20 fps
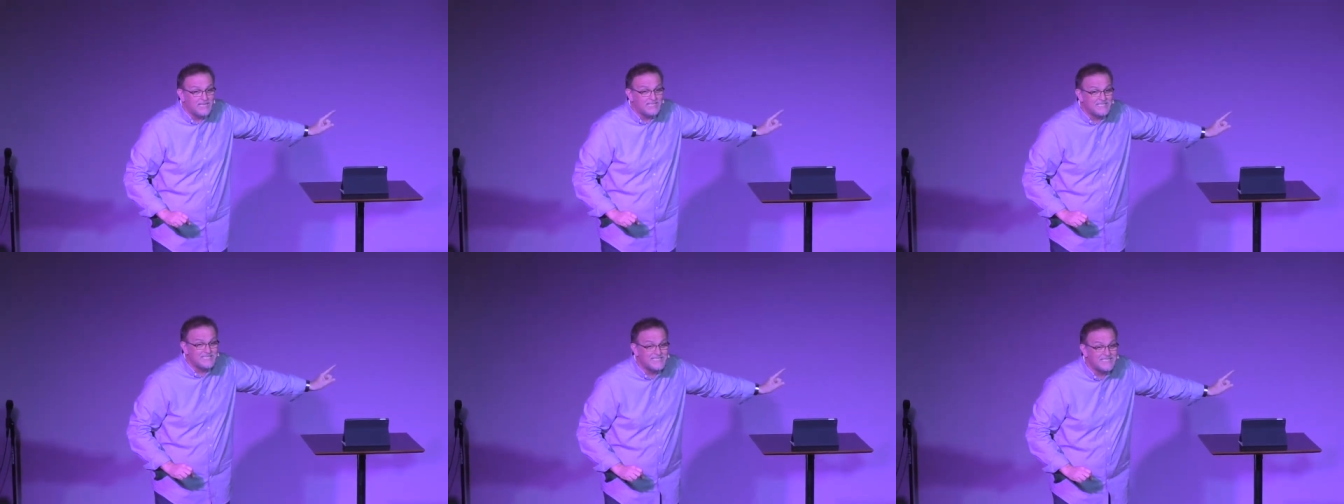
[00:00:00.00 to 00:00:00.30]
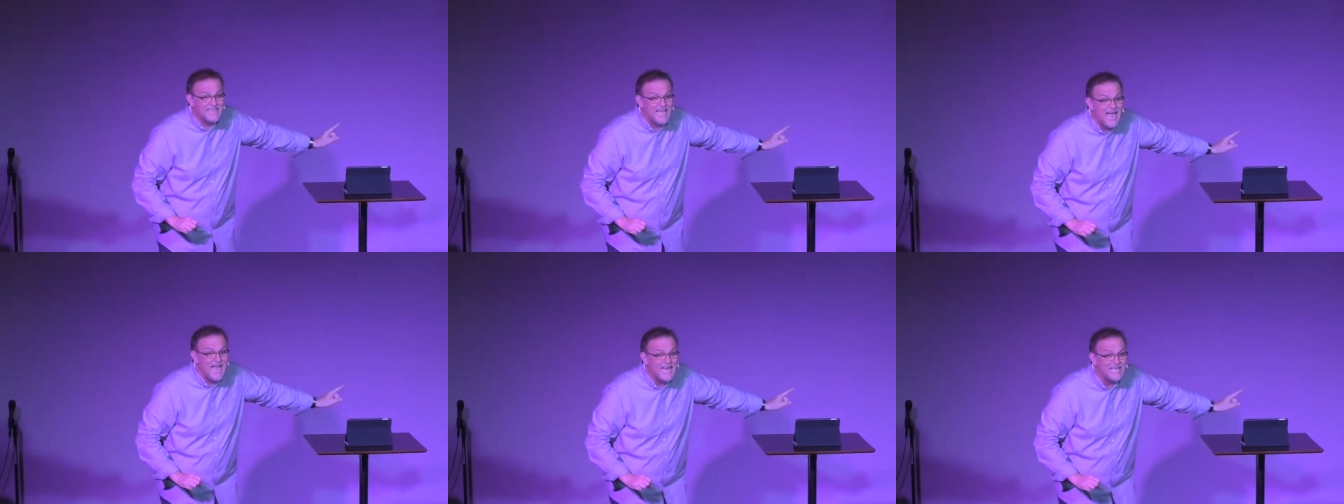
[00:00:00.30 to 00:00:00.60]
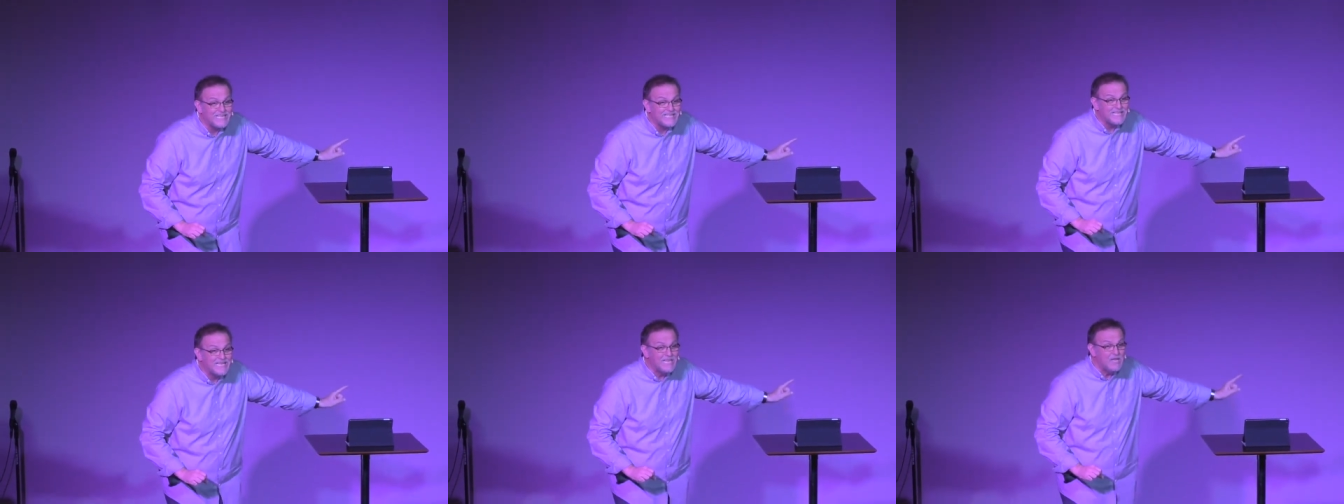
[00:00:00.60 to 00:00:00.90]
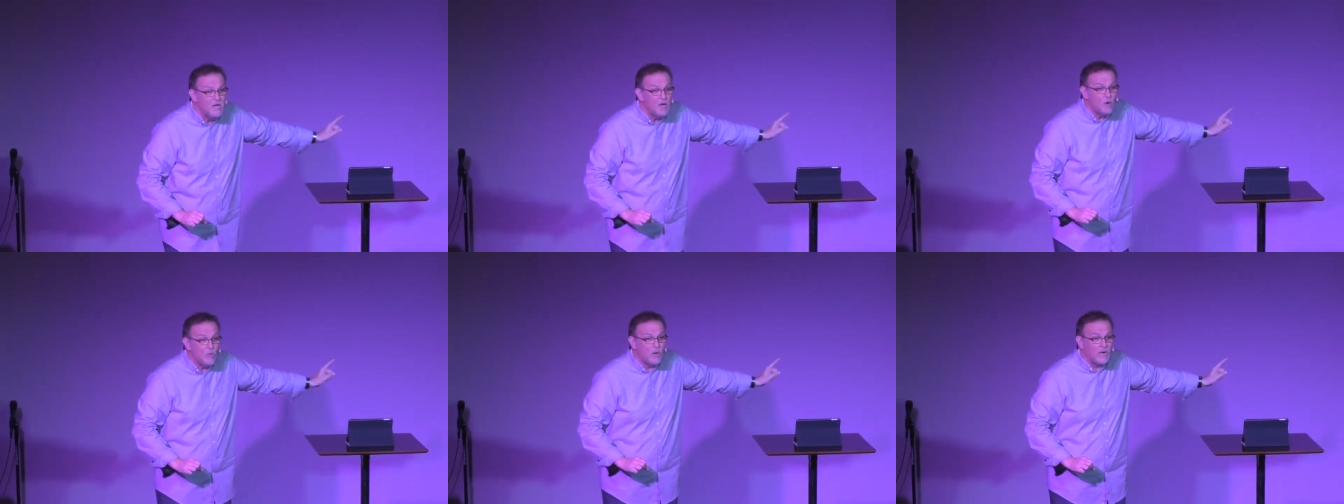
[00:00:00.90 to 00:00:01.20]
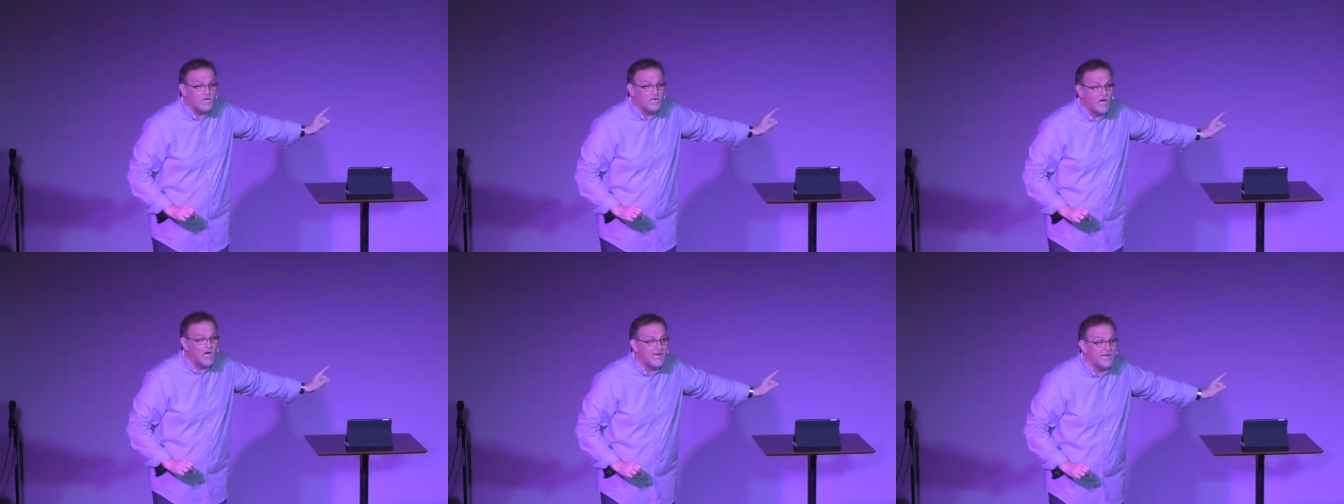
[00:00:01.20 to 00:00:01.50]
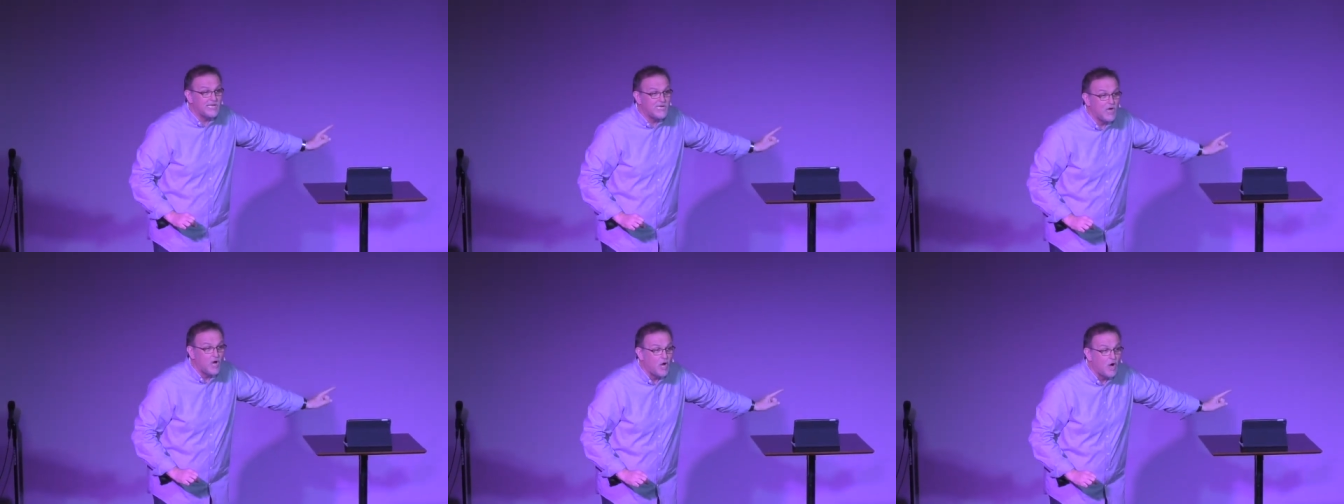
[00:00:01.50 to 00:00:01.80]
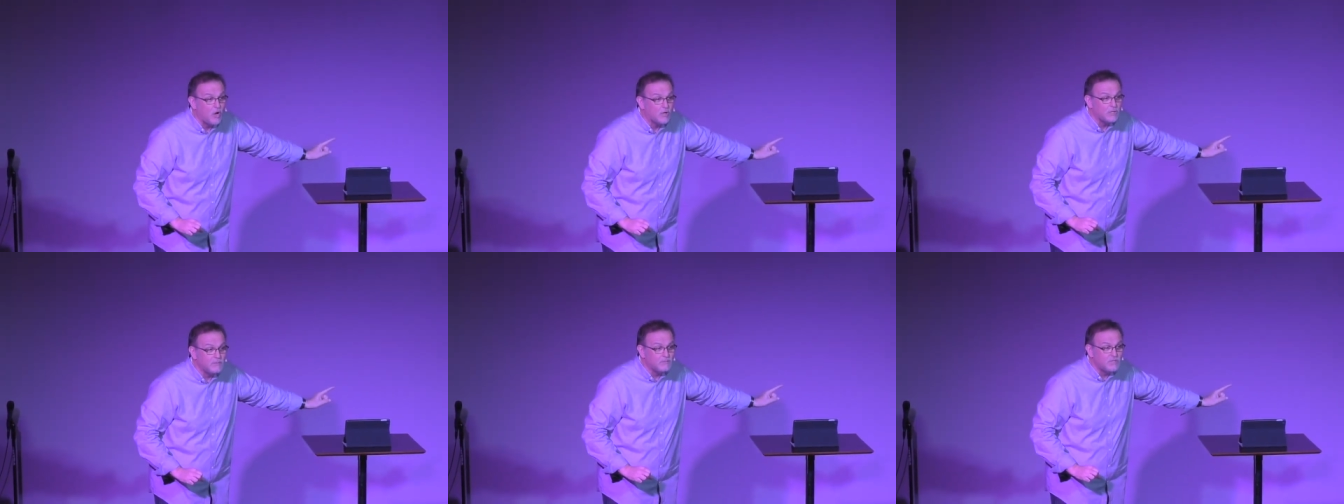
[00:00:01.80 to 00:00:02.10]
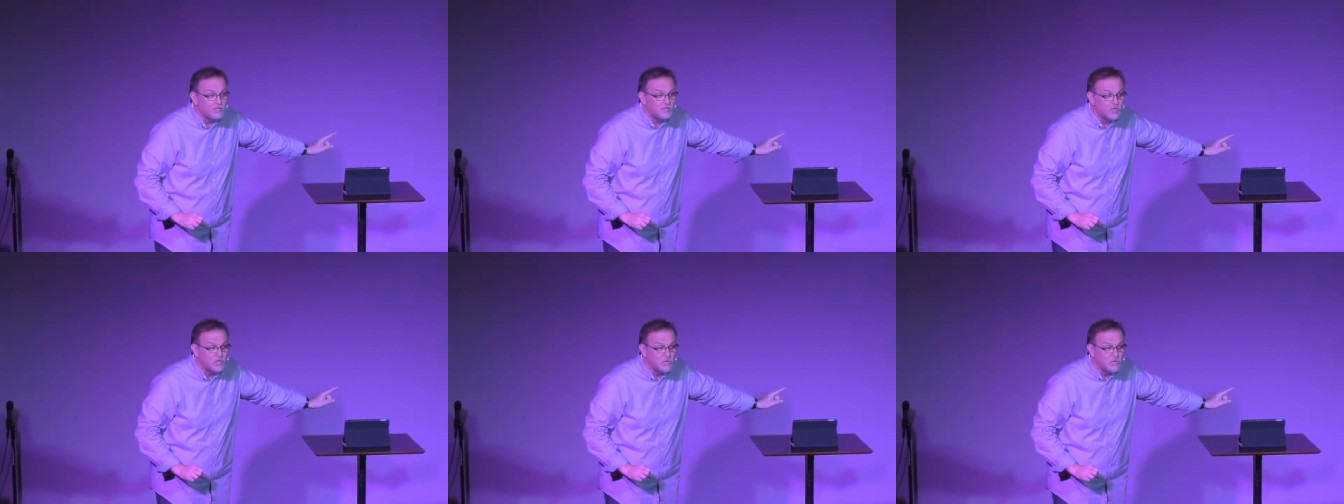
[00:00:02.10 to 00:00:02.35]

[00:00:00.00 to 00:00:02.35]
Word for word: exactly what God had called him to